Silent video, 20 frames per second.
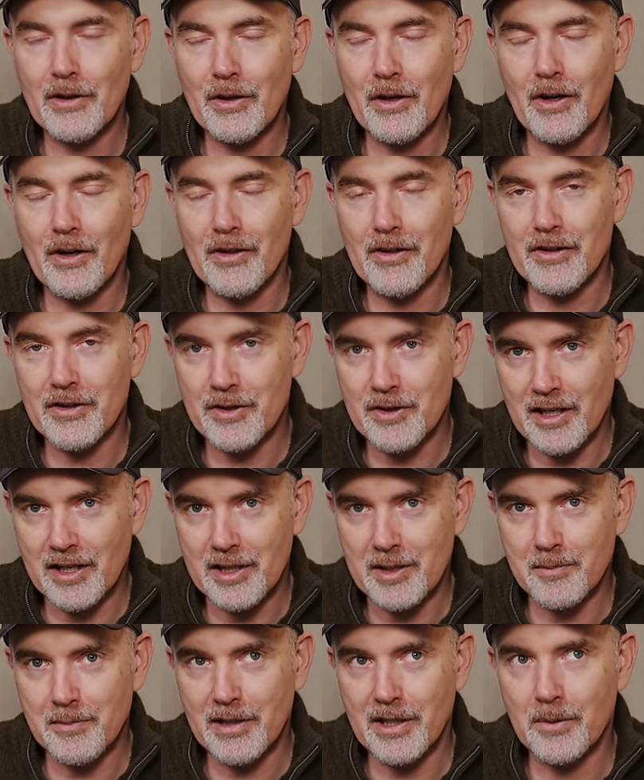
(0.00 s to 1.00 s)
it or not, the
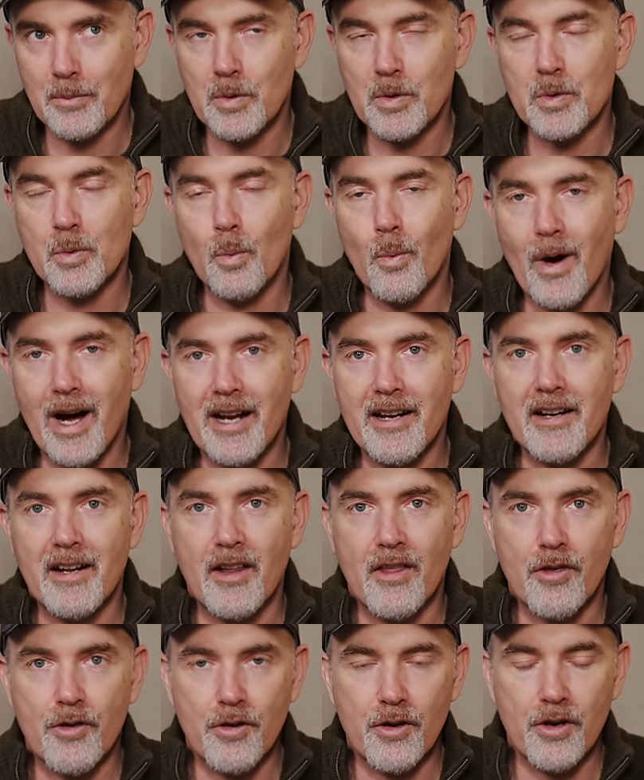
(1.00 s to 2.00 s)
shutter speed was
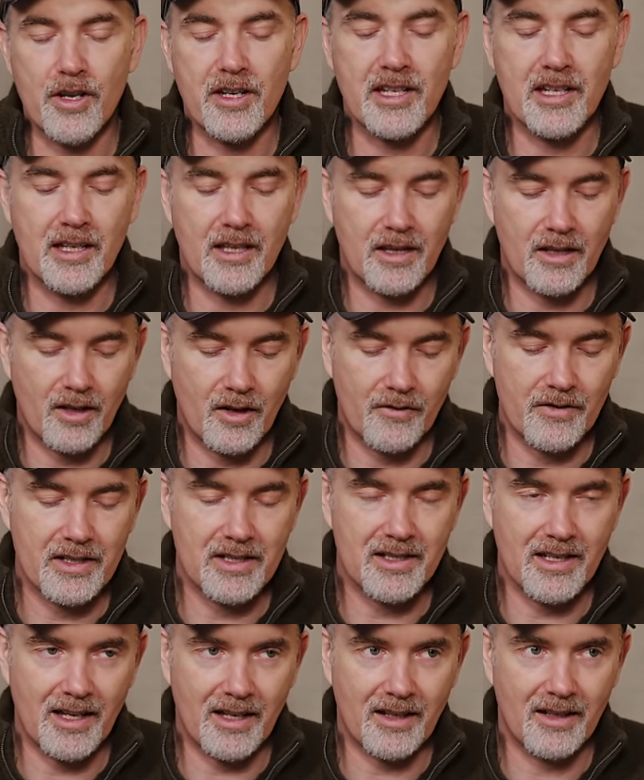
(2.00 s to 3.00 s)
1/30th of a
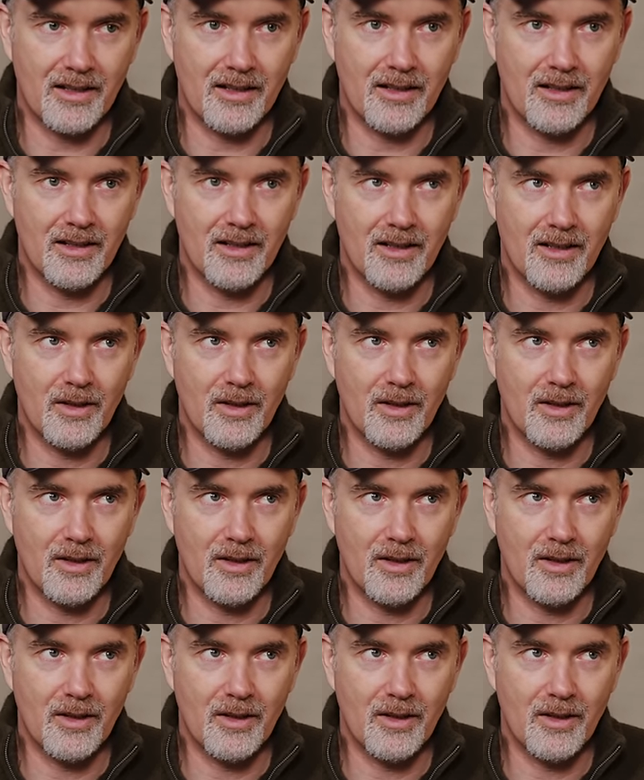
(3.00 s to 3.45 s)
second.